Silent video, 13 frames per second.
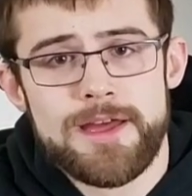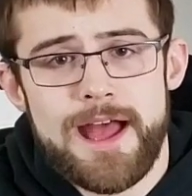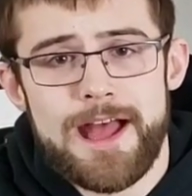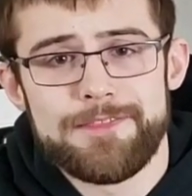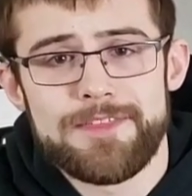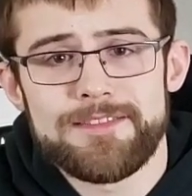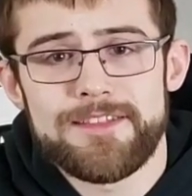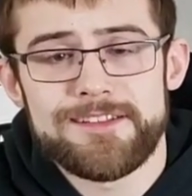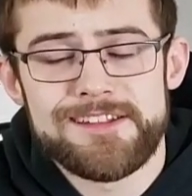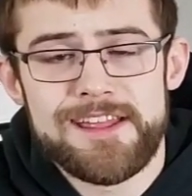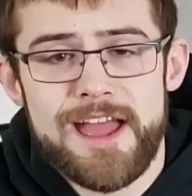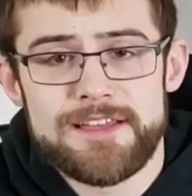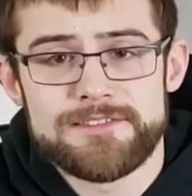I think that
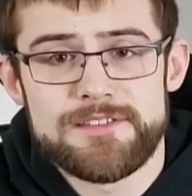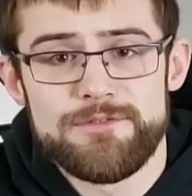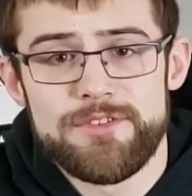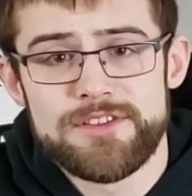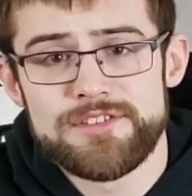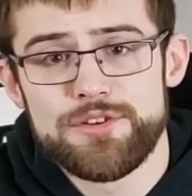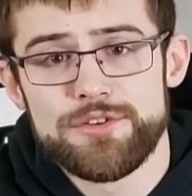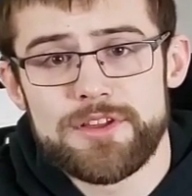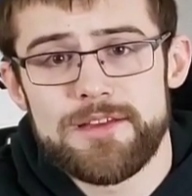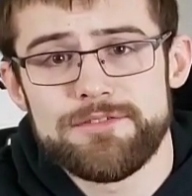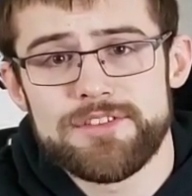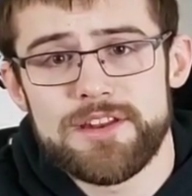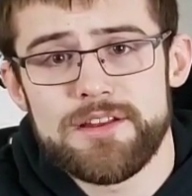she has the physical
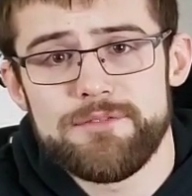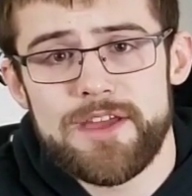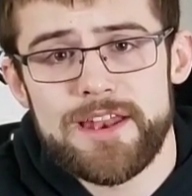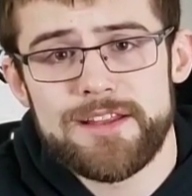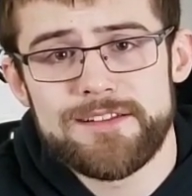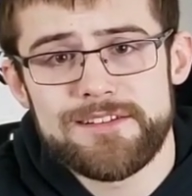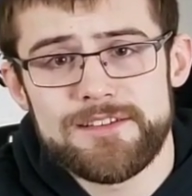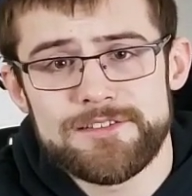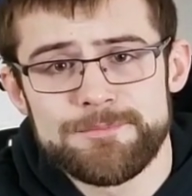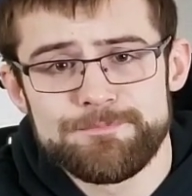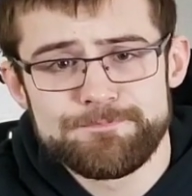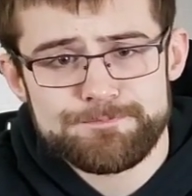gifts and advantages.